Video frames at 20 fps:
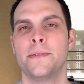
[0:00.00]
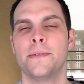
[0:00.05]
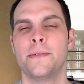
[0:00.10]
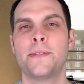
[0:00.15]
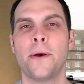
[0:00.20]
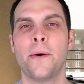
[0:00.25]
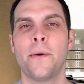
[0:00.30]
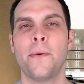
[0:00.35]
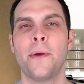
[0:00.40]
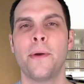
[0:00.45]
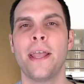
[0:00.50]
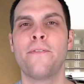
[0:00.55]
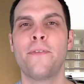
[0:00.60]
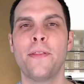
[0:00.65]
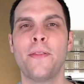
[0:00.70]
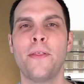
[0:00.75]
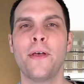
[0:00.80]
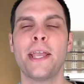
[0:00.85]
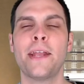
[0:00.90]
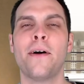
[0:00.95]
So if
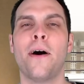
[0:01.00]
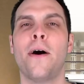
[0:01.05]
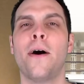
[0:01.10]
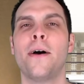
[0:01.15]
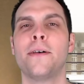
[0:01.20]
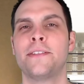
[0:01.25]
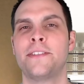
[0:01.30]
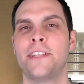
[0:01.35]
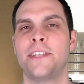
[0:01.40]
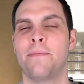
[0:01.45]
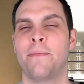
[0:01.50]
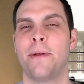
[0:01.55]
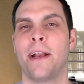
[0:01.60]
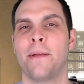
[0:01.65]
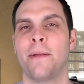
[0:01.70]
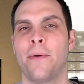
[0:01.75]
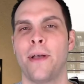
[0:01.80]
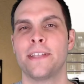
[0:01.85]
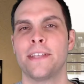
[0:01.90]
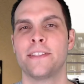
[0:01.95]
we look at all
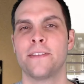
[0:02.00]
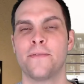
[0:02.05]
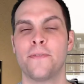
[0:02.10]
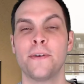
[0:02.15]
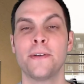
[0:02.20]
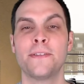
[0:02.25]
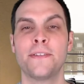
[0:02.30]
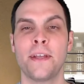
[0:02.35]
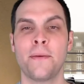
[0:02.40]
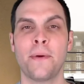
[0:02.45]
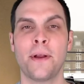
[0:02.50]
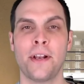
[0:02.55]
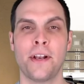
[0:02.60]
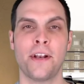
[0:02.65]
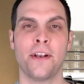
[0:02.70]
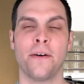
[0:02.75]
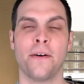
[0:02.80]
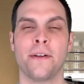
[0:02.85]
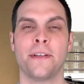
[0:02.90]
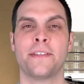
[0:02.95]
seed-bearing plants, the first thing we're
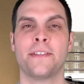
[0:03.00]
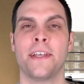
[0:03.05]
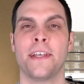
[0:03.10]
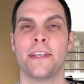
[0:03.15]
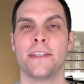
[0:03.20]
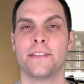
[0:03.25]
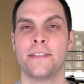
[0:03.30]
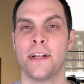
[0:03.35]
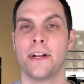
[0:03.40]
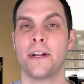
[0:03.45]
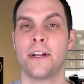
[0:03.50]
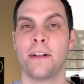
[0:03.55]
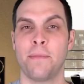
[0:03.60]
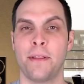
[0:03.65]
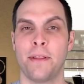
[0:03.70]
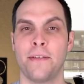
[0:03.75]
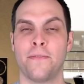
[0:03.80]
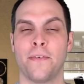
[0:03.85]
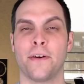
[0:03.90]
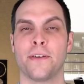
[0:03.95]
going to notice is they're going to
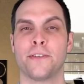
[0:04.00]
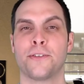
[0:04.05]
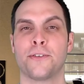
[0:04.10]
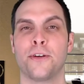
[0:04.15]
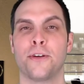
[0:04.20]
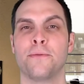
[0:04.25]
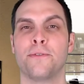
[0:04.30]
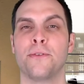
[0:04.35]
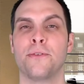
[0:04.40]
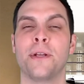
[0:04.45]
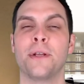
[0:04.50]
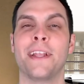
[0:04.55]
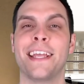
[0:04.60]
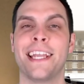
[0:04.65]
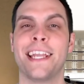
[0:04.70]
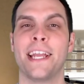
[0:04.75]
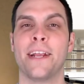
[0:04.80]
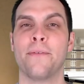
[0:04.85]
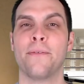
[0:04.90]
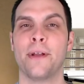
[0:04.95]
be the first group to
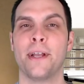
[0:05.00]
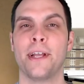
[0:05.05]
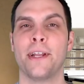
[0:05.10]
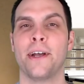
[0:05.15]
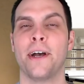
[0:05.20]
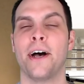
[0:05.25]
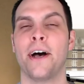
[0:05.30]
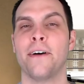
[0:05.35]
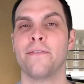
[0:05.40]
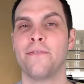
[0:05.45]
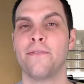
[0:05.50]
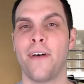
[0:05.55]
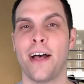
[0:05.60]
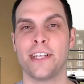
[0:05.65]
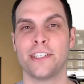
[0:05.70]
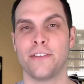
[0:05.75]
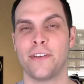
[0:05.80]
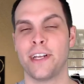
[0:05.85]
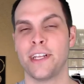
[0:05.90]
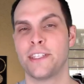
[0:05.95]
really get rid of
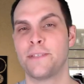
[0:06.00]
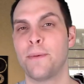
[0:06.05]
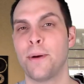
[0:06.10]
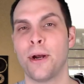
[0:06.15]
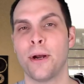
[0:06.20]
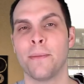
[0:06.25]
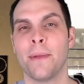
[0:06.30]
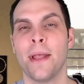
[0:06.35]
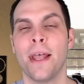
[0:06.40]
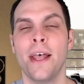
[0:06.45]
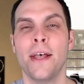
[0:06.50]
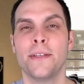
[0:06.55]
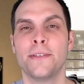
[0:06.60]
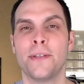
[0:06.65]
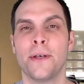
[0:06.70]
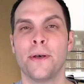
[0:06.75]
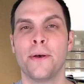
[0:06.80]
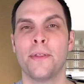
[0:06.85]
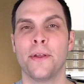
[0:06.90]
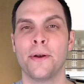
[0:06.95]
flagellated sperm.
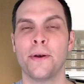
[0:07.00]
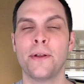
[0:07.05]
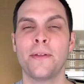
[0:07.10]
So the